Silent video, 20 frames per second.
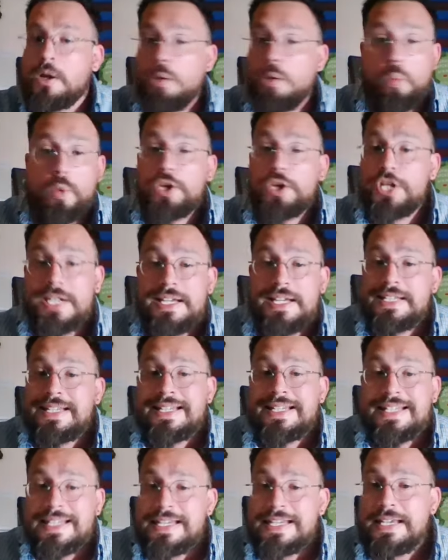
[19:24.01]
which
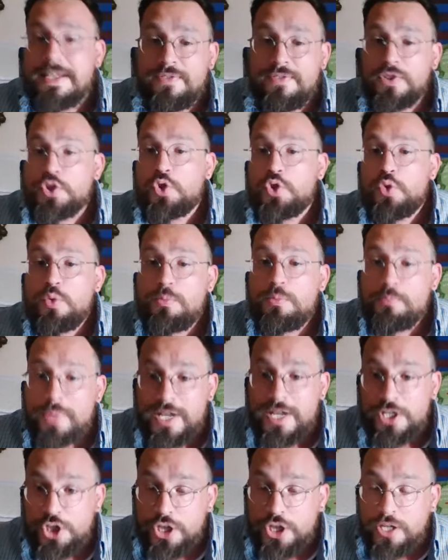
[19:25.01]
isn't even to
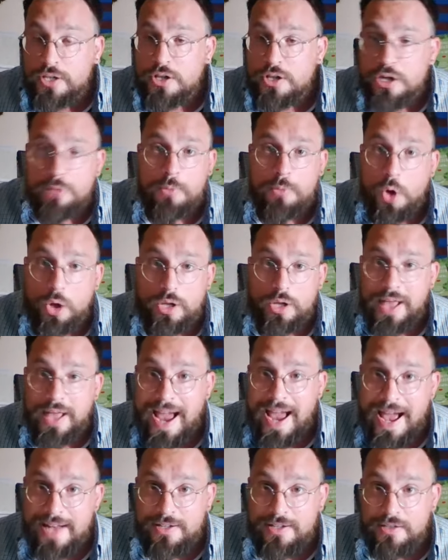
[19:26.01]
mention Kamal
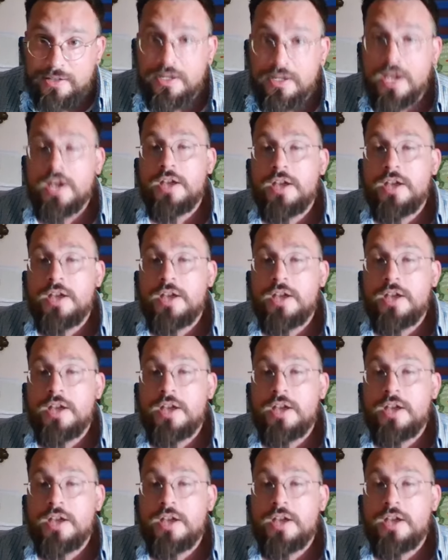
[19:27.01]
Haddon,